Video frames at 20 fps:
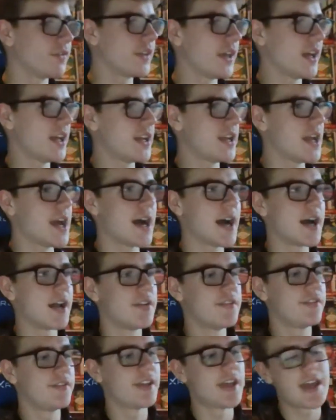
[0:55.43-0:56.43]
they
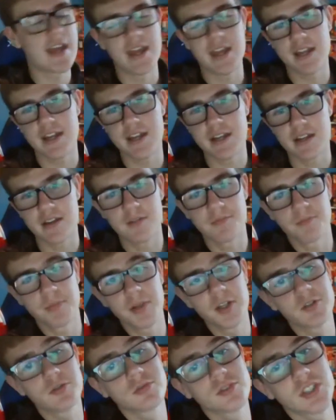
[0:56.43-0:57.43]
had a
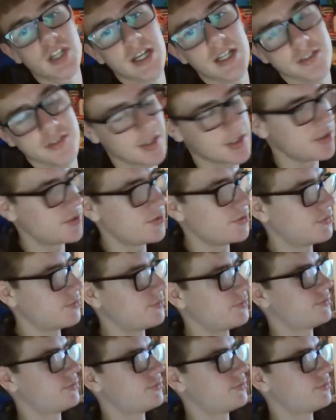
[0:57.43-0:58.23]
bid rejected.